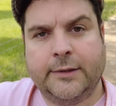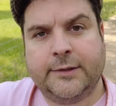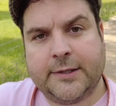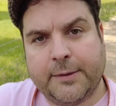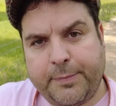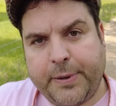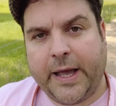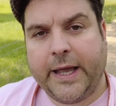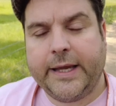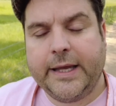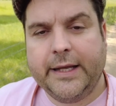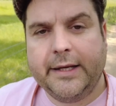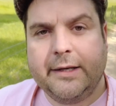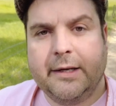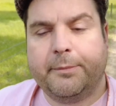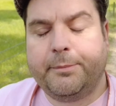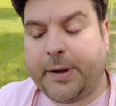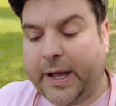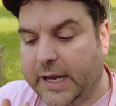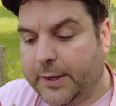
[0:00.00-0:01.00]
to pay it,
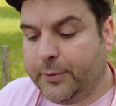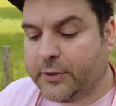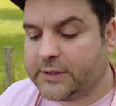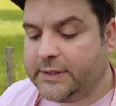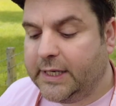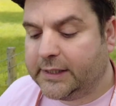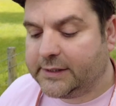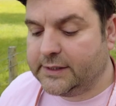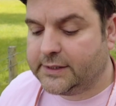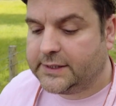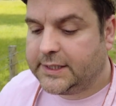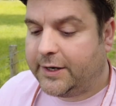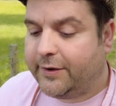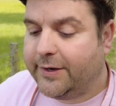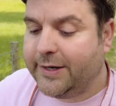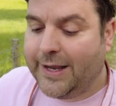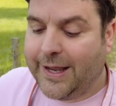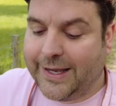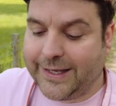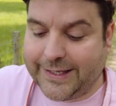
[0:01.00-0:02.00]
pay what's necessary,